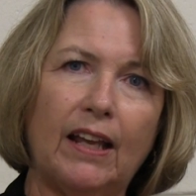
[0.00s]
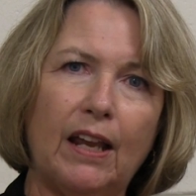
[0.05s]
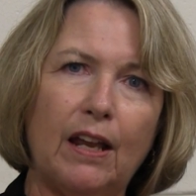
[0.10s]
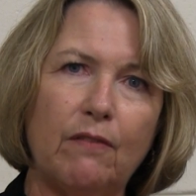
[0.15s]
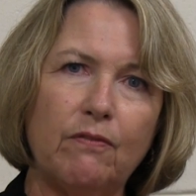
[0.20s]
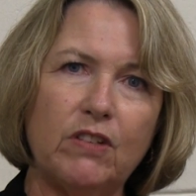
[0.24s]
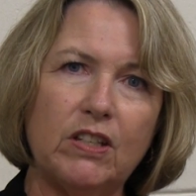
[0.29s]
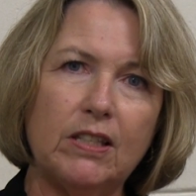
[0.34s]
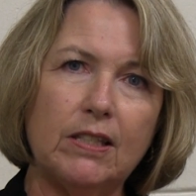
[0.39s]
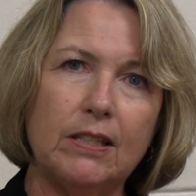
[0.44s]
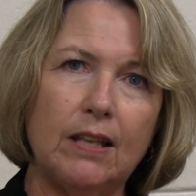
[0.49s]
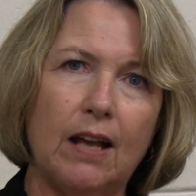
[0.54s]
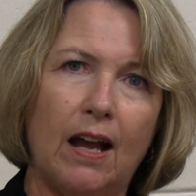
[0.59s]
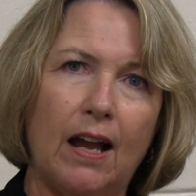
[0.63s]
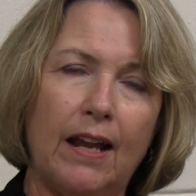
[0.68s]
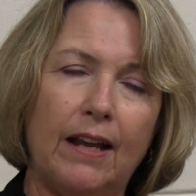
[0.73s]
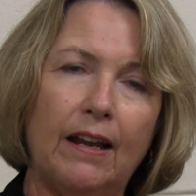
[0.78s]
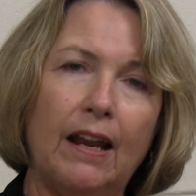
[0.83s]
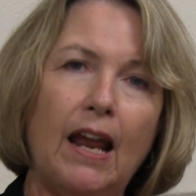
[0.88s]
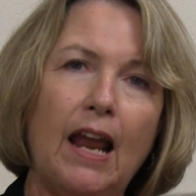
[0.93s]
Canvas
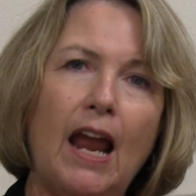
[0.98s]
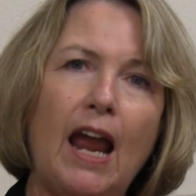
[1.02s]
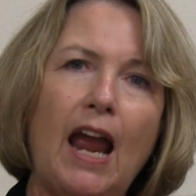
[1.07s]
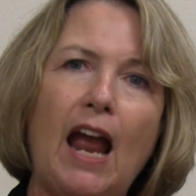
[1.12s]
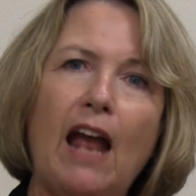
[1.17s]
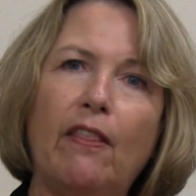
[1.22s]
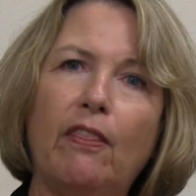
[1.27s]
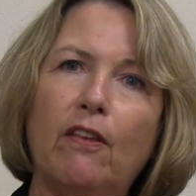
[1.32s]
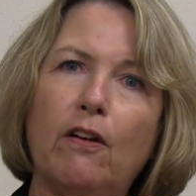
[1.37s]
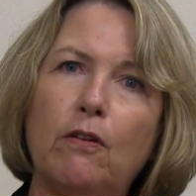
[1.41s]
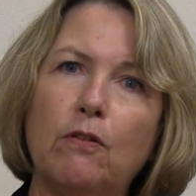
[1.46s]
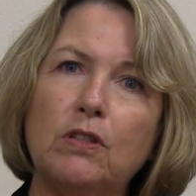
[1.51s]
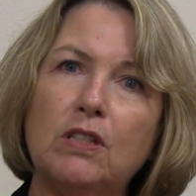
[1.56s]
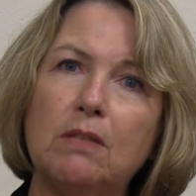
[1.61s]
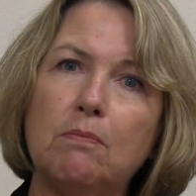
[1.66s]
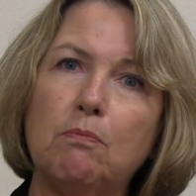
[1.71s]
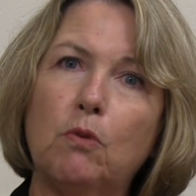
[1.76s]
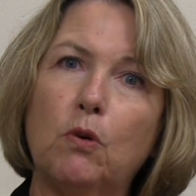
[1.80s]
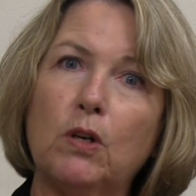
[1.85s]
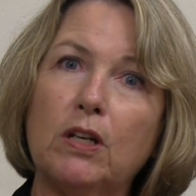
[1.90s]
site, and
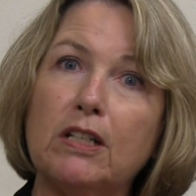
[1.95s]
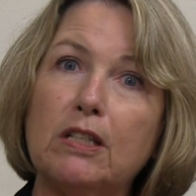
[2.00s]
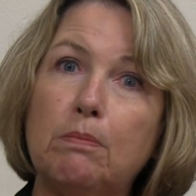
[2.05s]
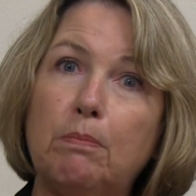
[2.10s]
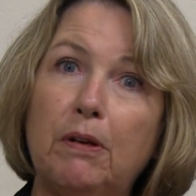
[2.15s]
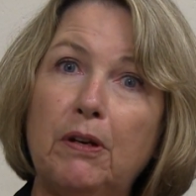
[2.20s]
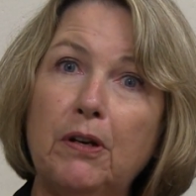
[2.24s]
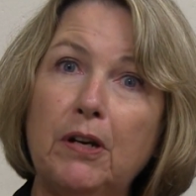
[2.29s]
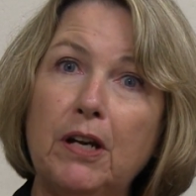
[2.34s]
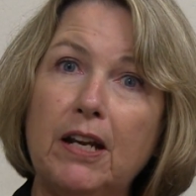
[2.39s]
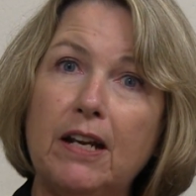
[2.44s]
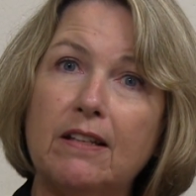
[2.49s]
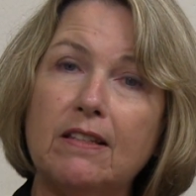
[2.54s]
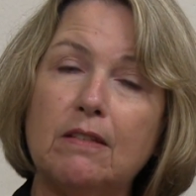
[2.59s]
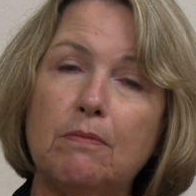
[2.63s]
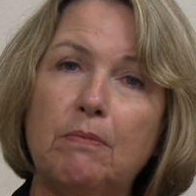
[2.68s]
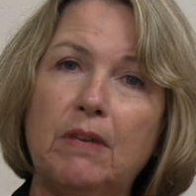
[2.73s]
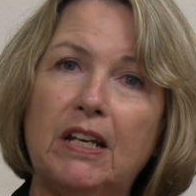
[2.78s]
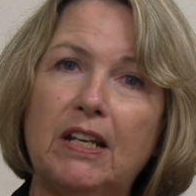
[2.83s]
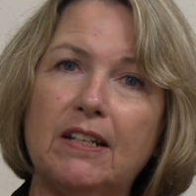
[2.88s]
those more
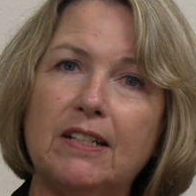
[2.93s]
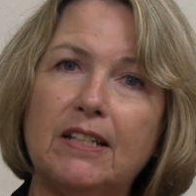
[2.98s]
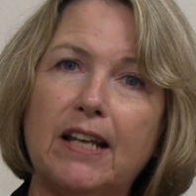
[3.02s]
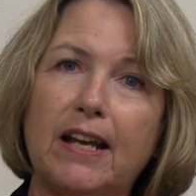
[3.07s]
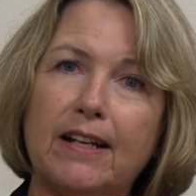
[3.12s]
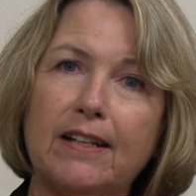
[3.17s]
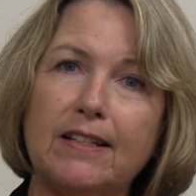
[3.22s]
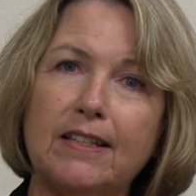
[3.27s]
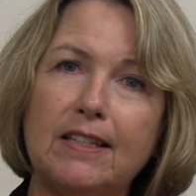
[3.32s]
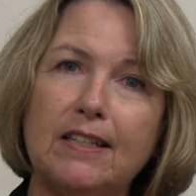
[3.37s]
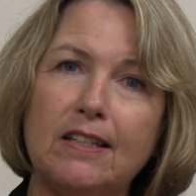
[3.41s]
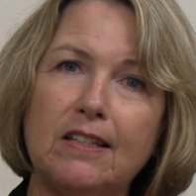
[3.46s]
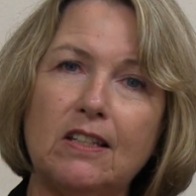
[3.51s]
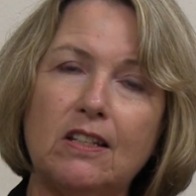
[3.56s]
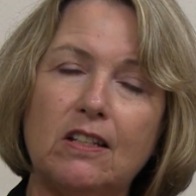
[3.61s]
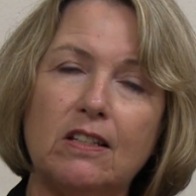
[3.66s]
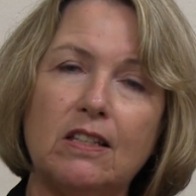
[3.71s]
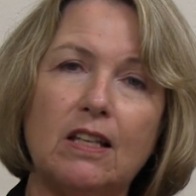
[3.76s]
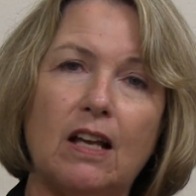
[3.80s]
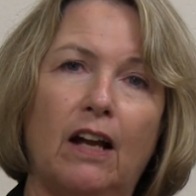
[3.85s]
experienced Media Tech
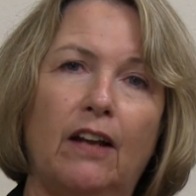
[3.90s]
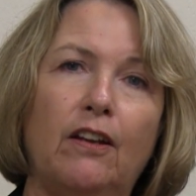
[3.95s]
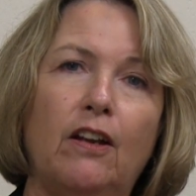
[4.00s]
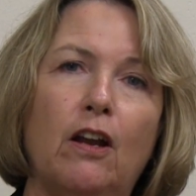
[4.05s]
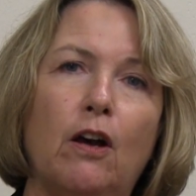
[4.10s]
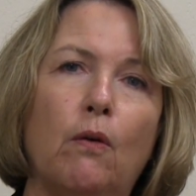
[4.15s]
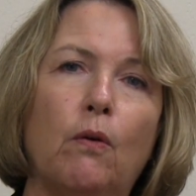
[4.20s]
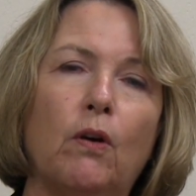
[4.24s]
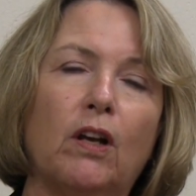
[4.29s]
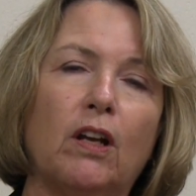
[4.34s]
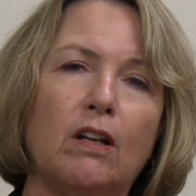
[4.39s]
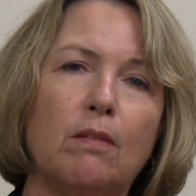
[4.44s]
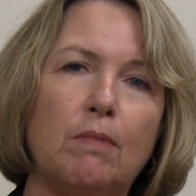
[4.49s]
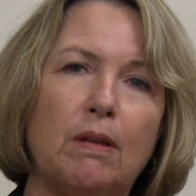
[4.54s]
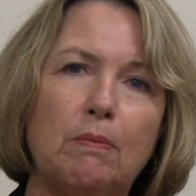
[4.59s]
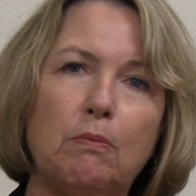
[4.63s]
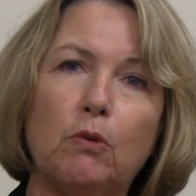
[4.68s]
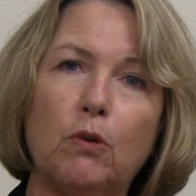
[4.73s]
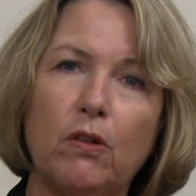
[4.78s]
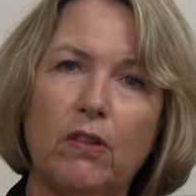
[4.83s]
assistants I know are going to
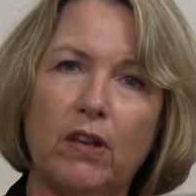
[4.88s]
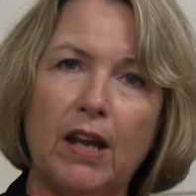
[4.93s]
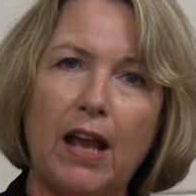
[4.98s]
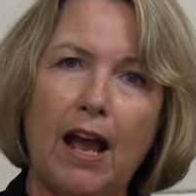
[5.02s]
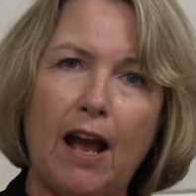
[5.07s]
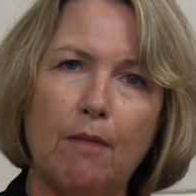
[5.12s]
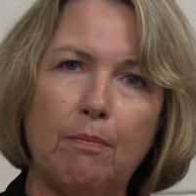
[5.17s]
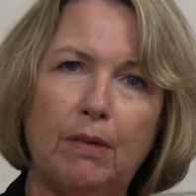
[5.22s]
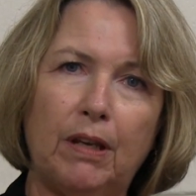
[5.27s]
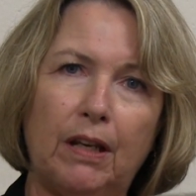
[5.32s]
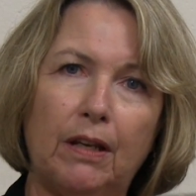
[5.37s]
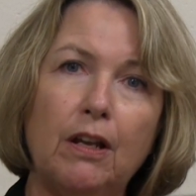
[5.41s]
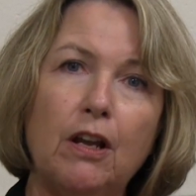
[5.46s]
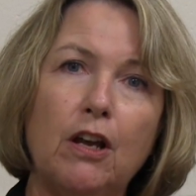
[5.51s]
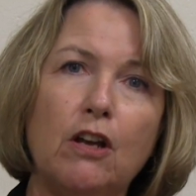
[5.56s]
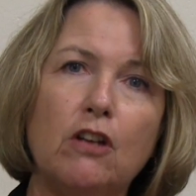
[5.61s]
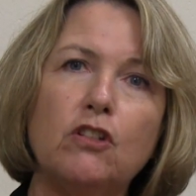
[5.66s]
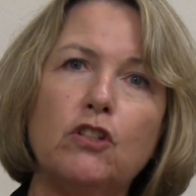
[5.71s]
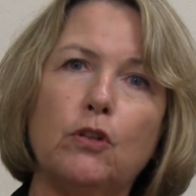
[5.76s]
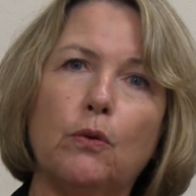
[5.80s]
be more than happy
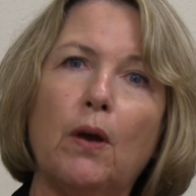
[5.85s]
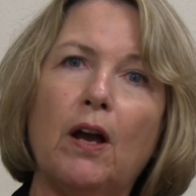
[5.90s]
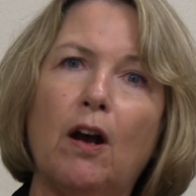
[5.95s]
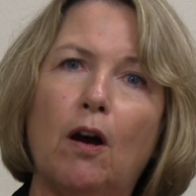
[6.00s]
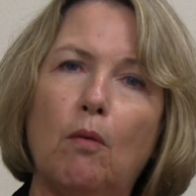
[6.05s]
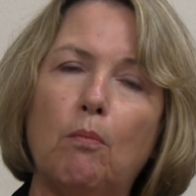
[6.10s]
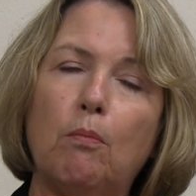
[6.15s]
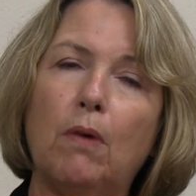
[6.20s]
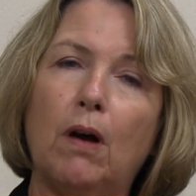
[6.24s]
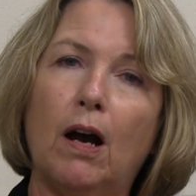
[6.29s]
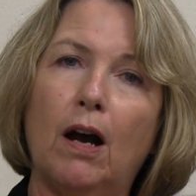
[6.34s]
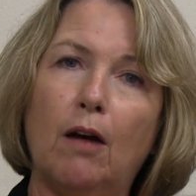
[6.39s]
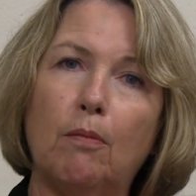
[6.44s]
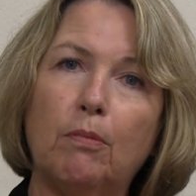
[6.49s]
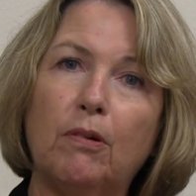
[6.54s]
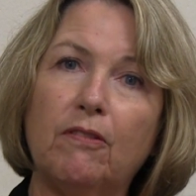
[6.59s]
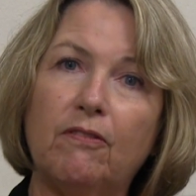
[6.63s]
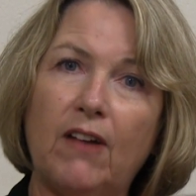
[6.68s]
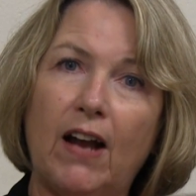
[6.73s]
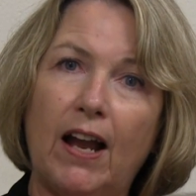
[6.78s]
to help
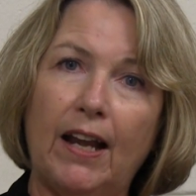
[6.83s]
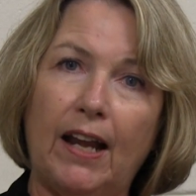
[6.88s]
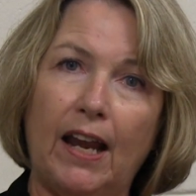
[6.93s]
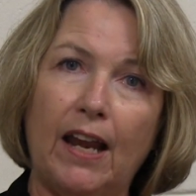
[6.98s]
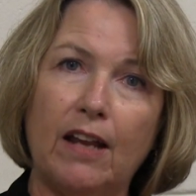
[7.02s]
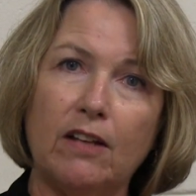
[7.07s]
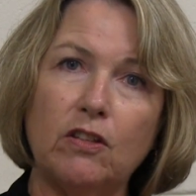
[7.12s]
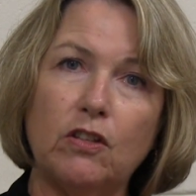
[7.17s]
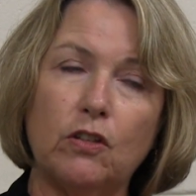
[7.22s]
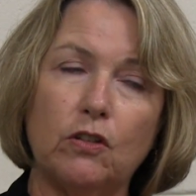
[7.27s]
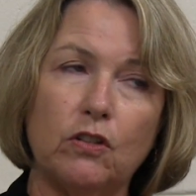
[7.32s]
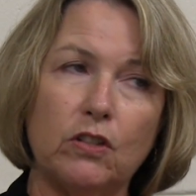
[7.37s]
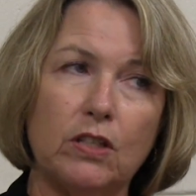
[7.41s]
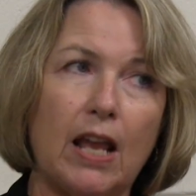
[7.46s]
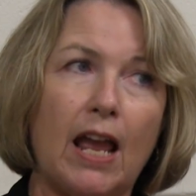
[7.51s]
provide answers,